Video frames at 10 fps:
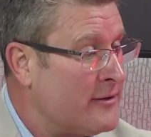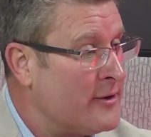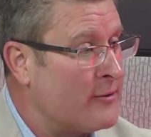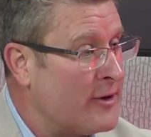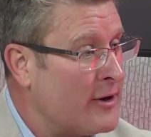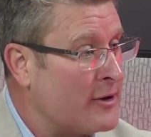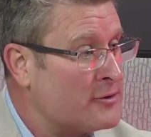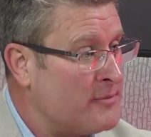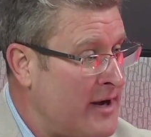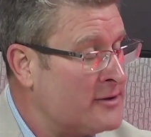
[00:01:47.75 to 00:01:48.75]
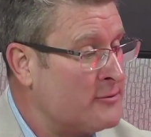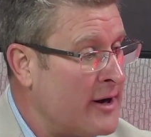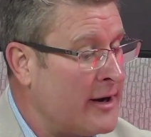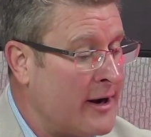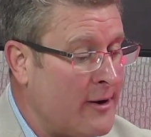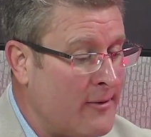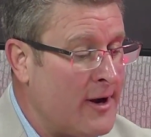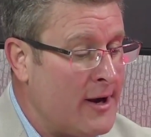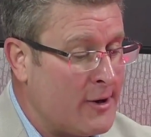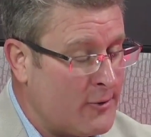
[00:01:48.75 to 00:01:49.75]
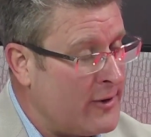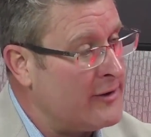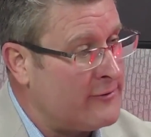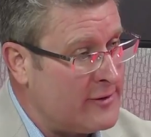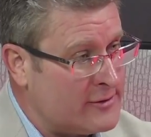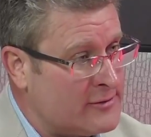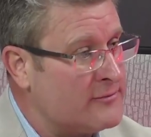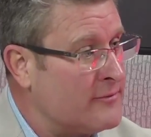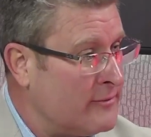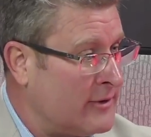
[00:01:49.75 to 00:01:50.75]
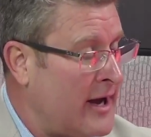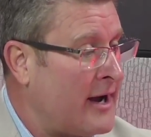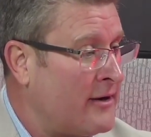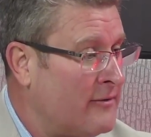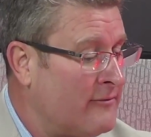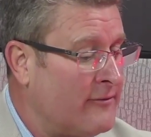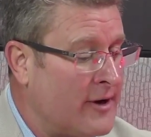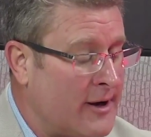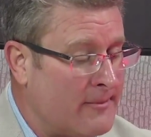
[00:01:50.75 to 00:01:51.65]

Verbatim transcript: that are in our space right now creates this lack of